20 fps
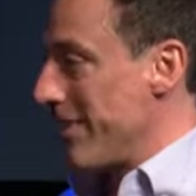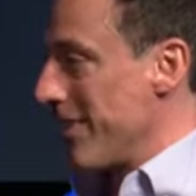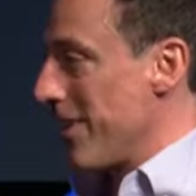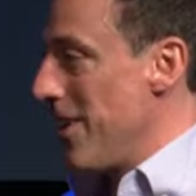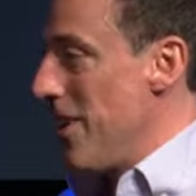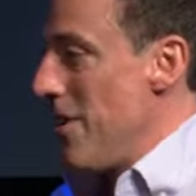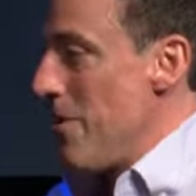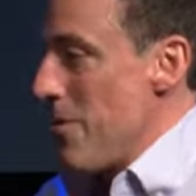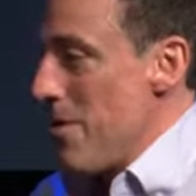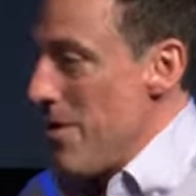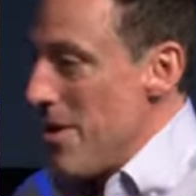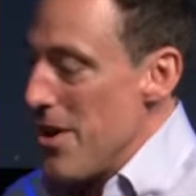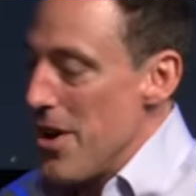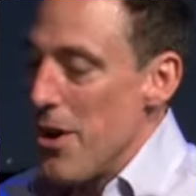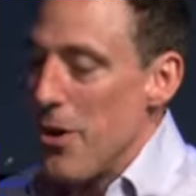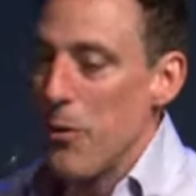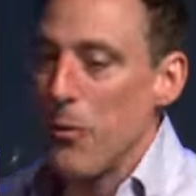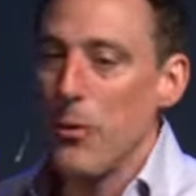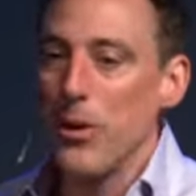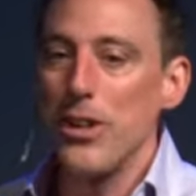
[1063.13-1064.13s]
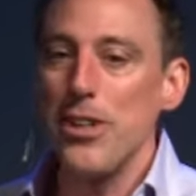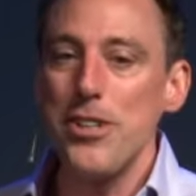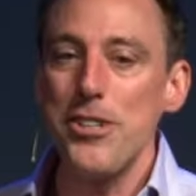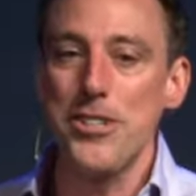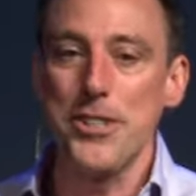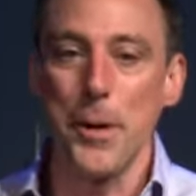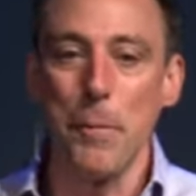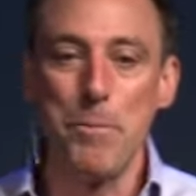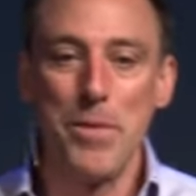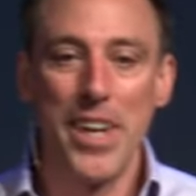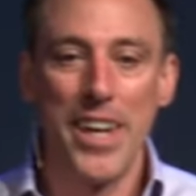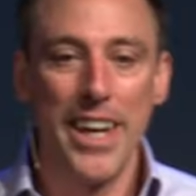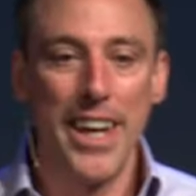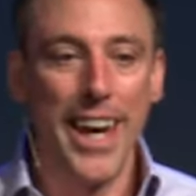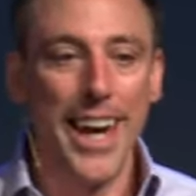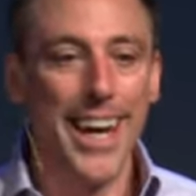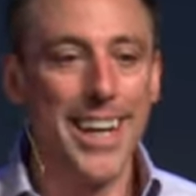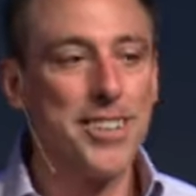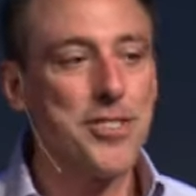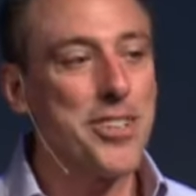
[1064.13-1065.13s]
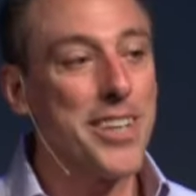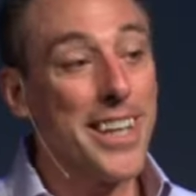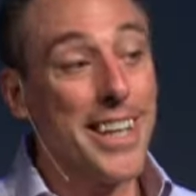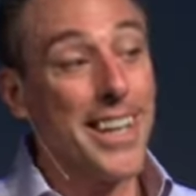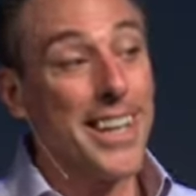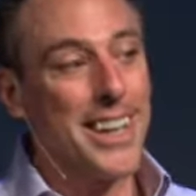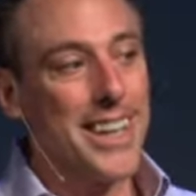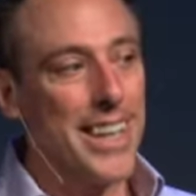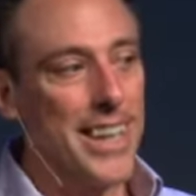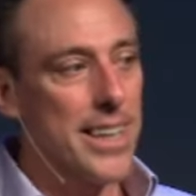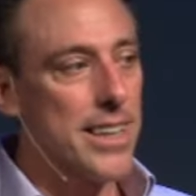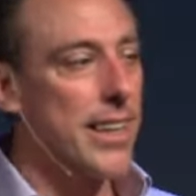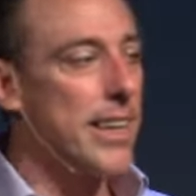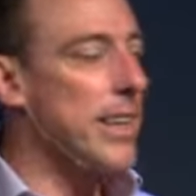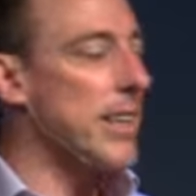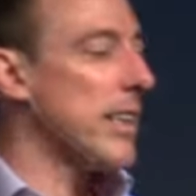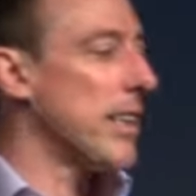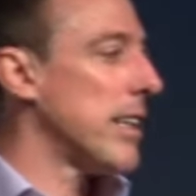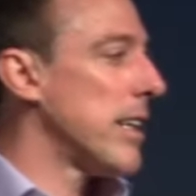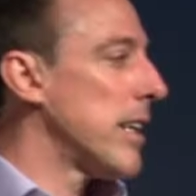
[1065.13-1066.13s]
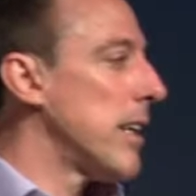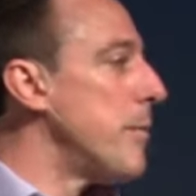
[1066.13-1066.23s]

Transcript: They're going to worship. And so you got to think, like, uh,